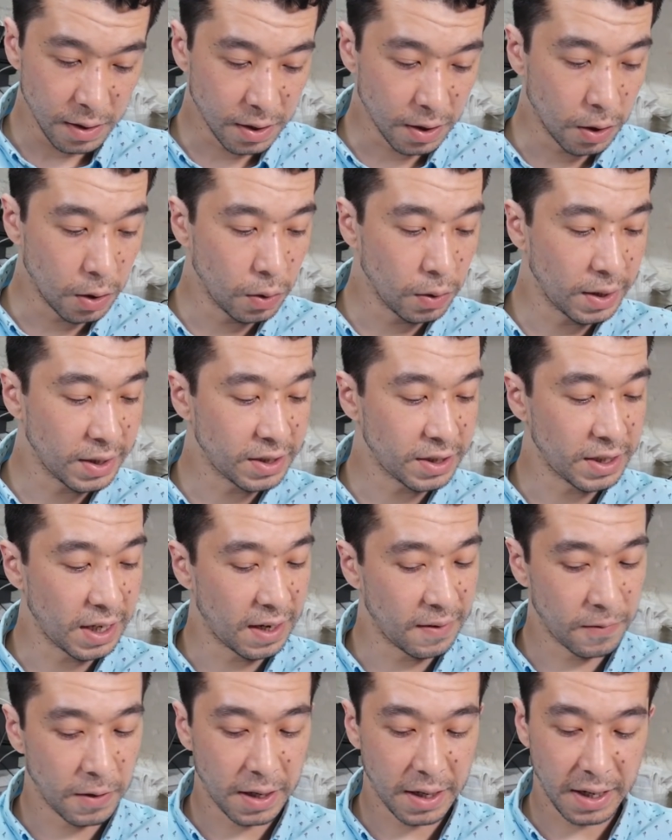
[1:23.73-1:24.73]
So let's
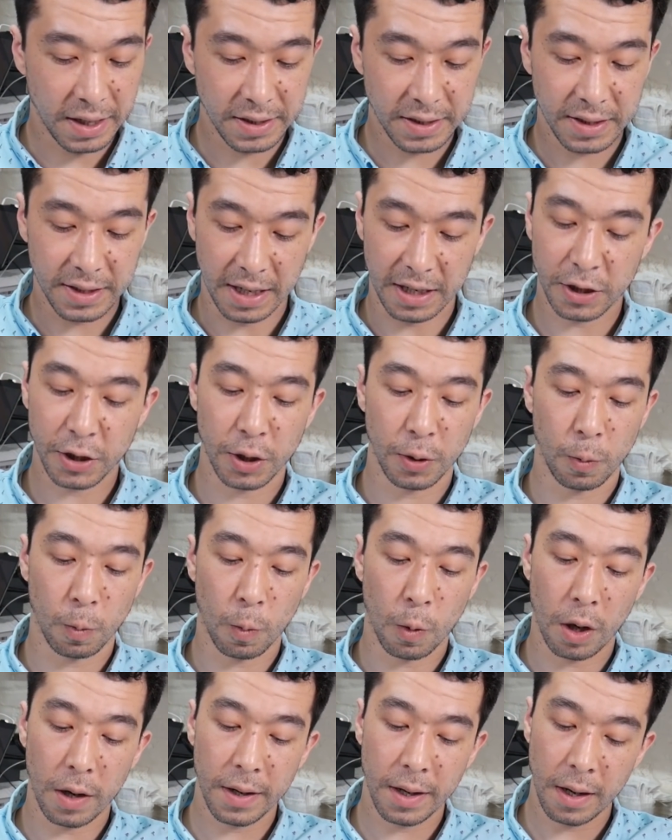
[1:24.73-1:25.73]
dive right in.
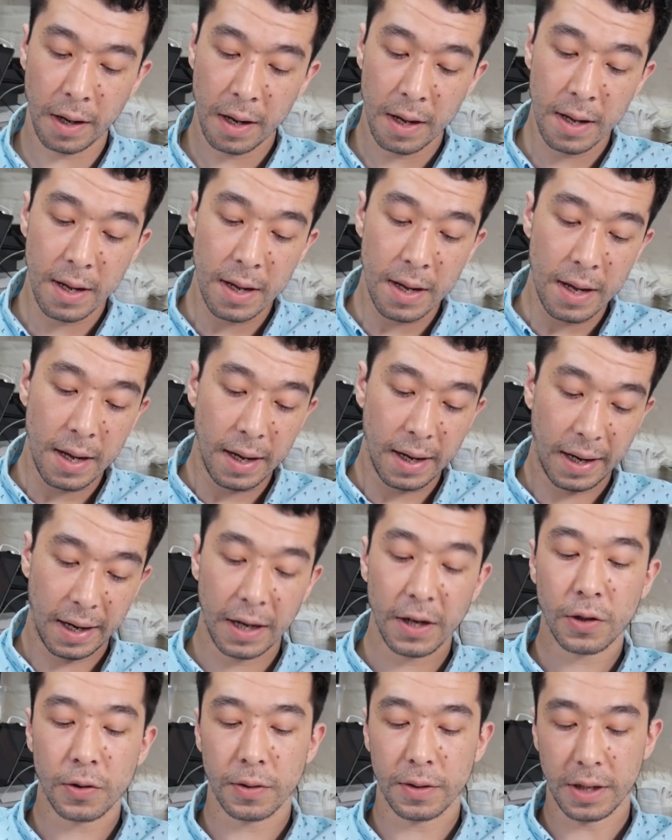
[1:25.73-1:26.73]
Section 1,
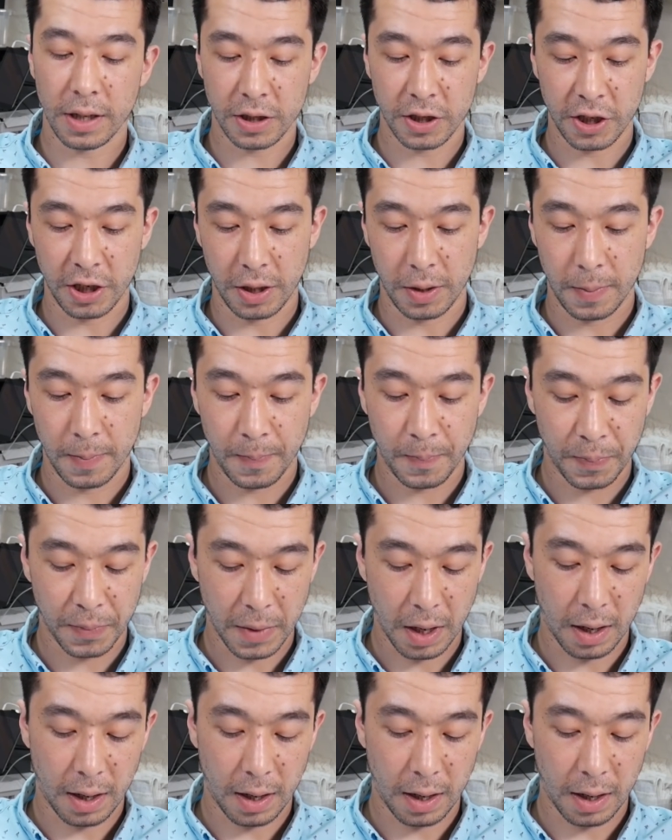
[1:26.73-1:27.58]
Introduction.